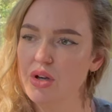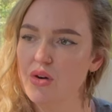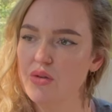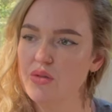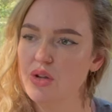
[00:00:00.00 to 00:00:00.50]

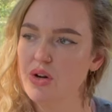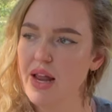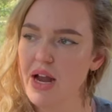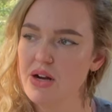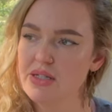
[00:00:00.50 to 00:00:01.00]
know, your
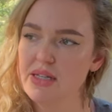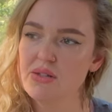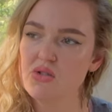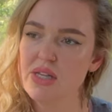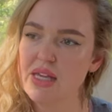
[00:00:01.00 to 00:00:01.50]

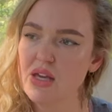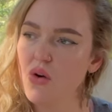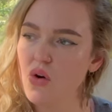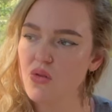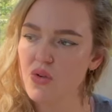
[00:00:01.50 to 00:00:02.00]
inheritance or taking
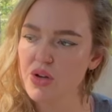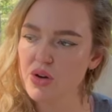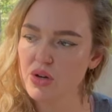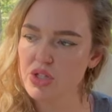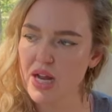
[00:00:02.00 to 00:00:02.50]
over
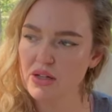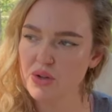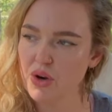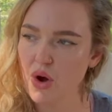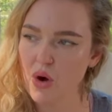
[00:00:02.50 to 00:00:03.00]
your
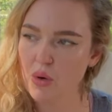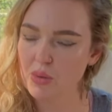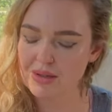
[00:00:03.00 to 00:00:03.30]
childhood home.